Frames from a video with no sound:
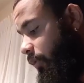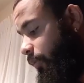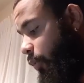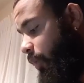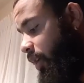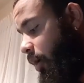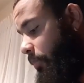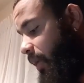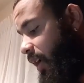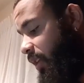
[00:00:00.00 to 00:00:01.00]
for we are
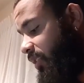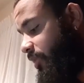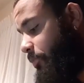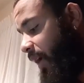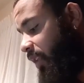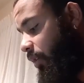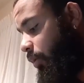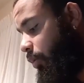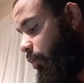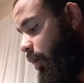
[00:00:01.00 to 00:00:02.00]
made a
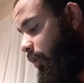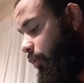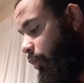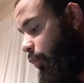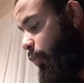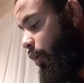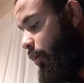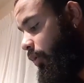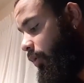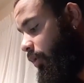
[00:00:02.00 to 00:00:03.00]
spectacle unto the
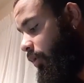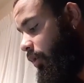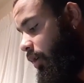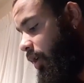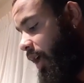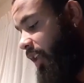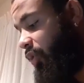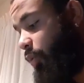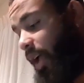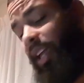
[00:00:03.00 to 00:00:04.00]
world and
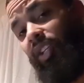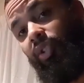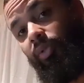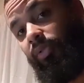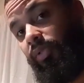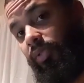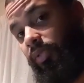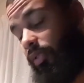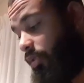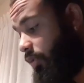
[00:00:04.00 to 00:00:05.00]
to angels
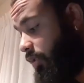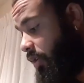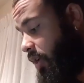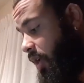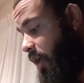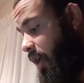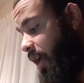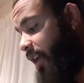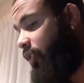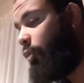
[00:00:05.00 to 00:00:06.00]

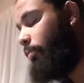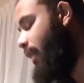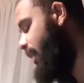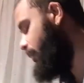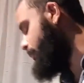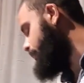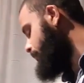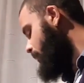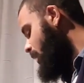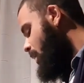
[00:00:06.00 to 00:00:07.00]
and to men."
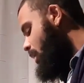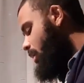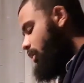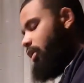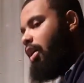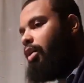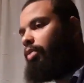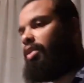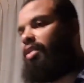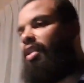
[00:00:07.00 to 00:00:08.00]
Now,
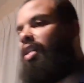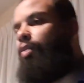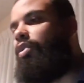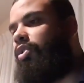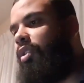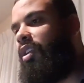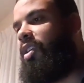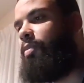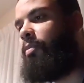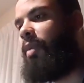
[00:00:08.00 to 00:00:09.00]
the thing I want you to
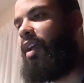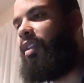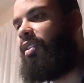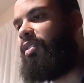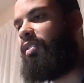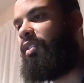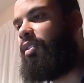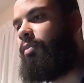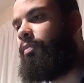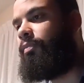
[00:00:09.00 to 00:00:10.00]
keep in mind is
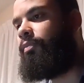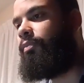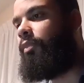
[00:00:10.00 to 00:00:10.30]
um